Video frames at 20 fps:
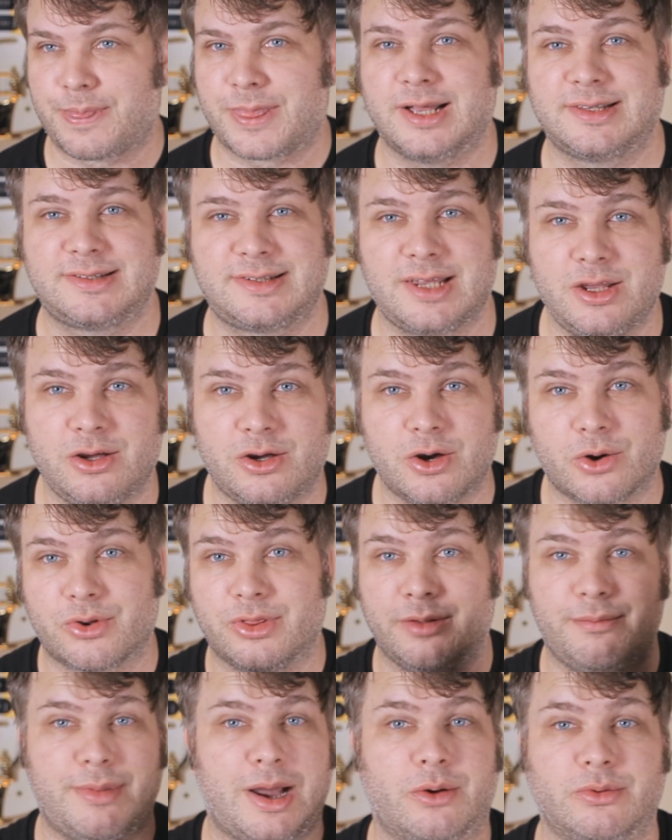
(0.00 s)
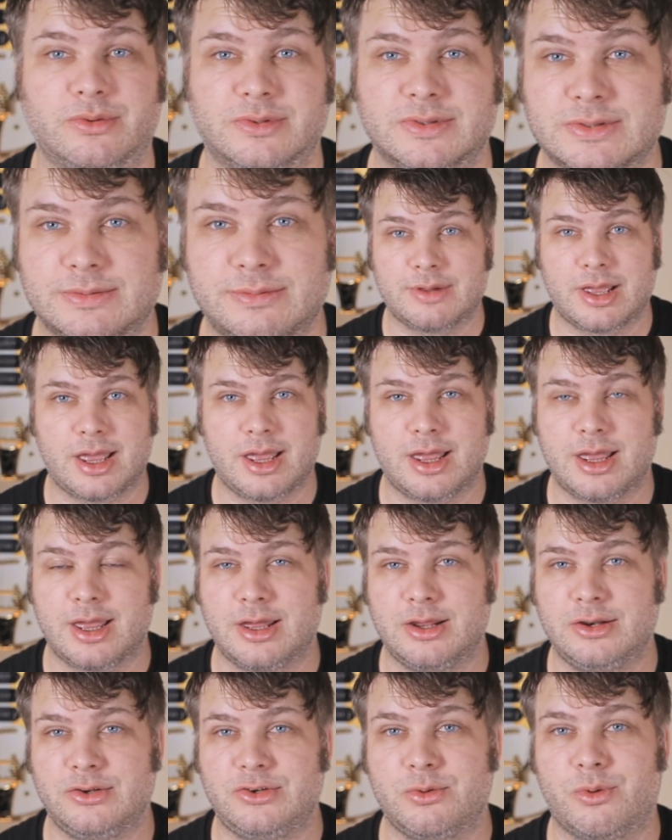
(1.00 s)
let's say you go to the mountains
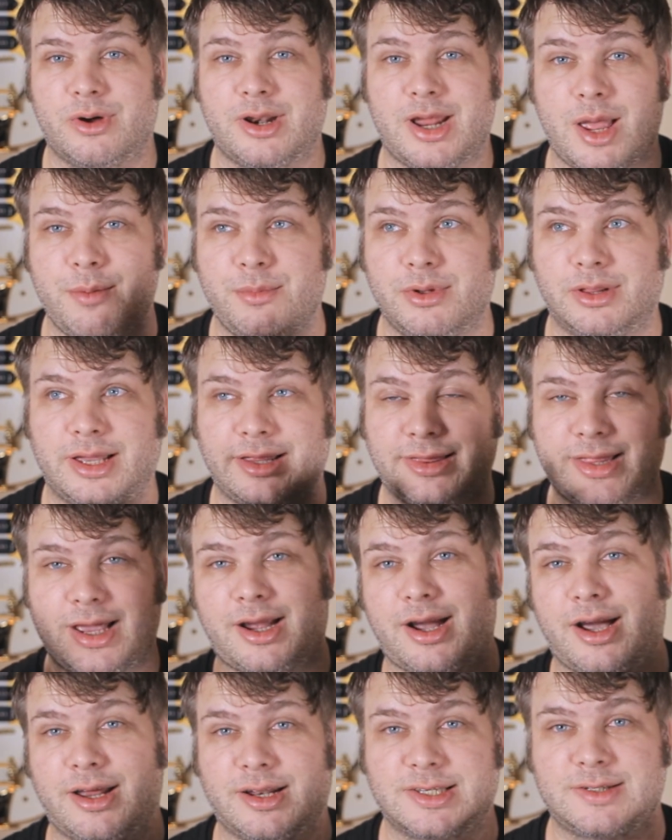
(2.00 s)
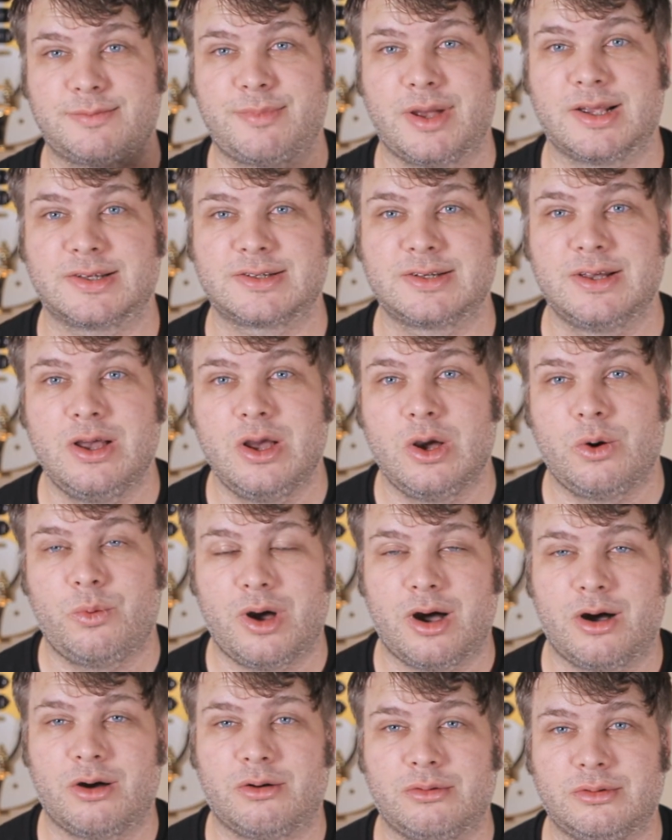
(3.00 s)
and you want to emulate that kind of space.
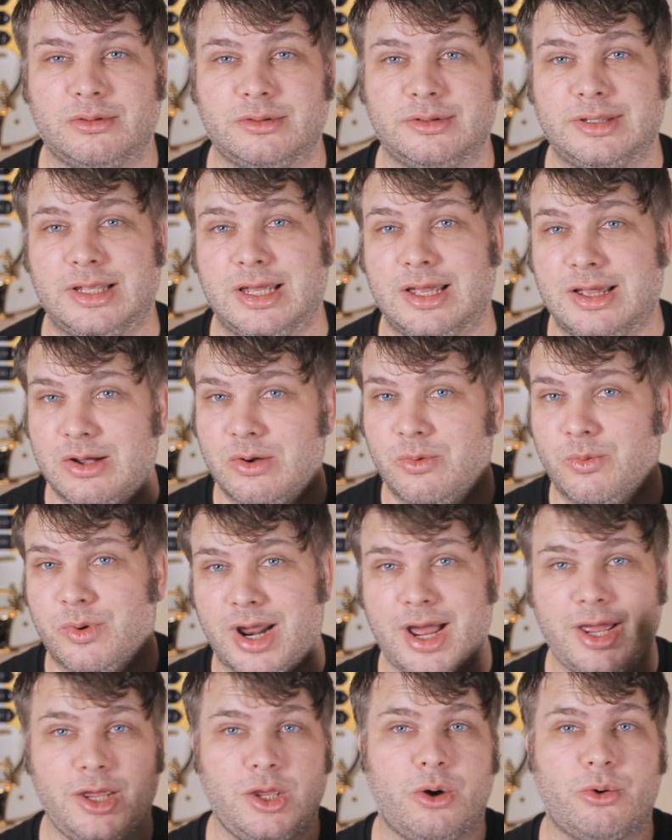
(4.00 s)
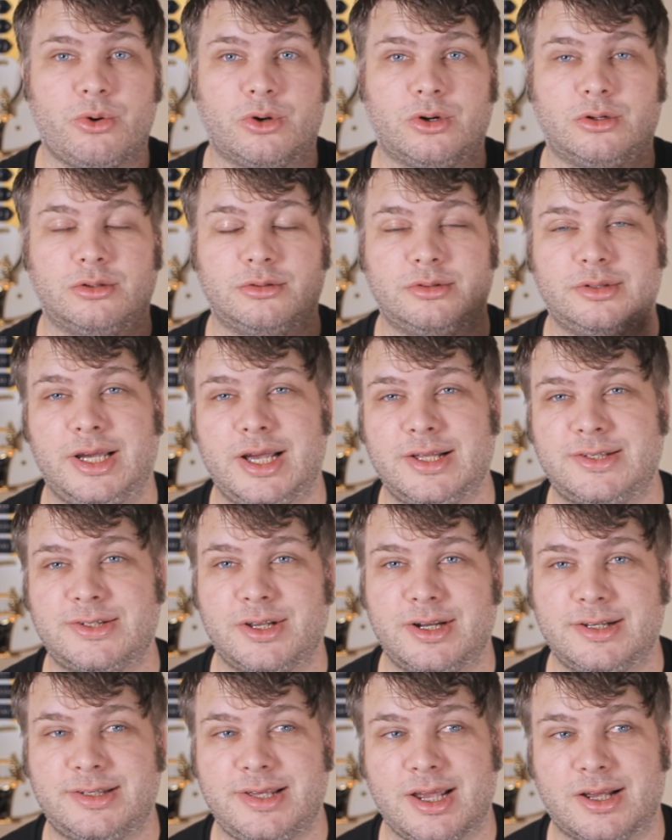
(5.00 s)
Well, when I yodel, it's
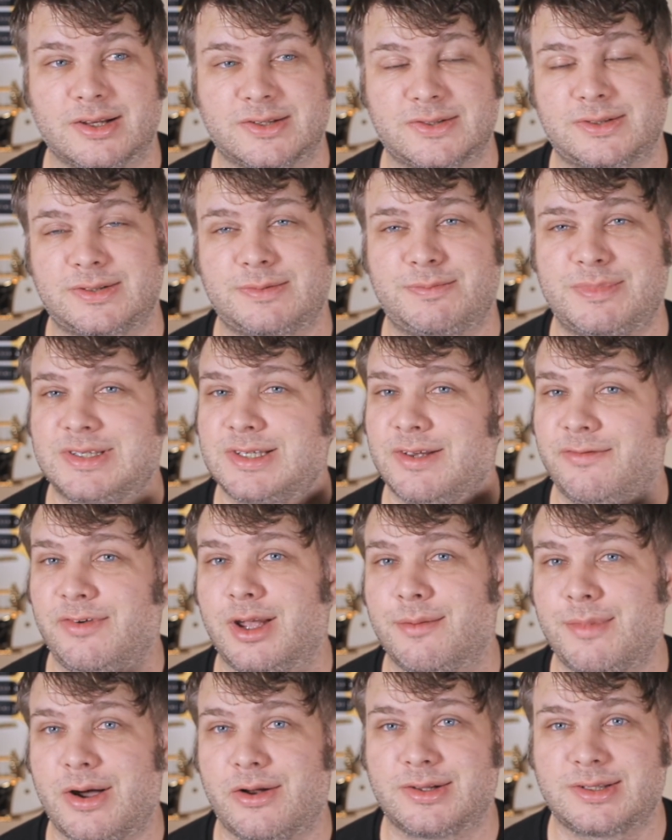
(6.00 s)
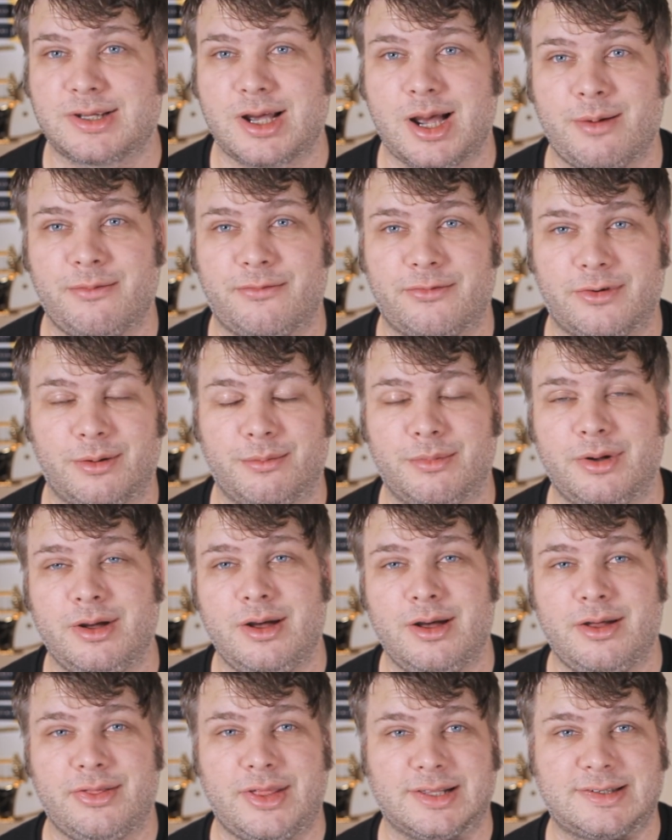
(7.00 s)
going to take a specific amount of time from
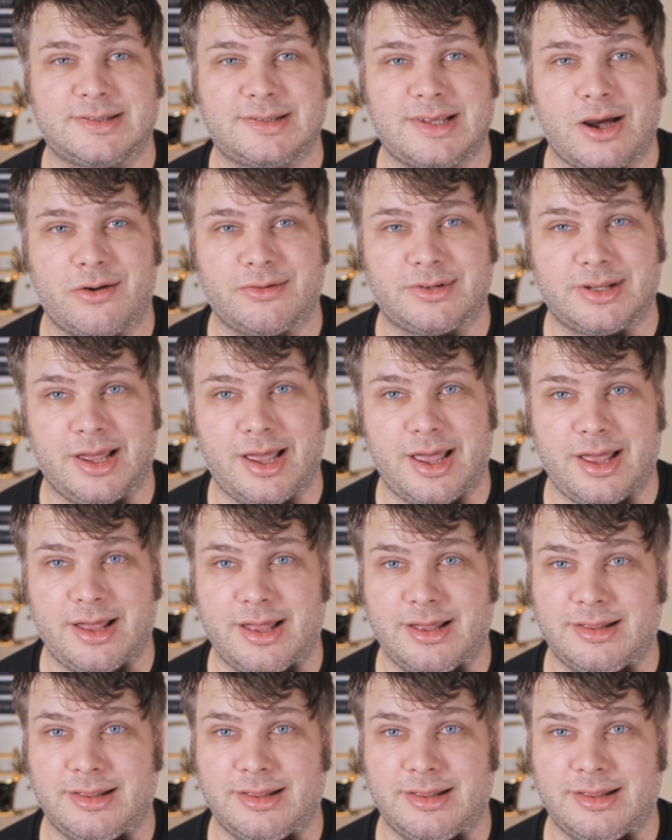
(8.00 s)
that sound to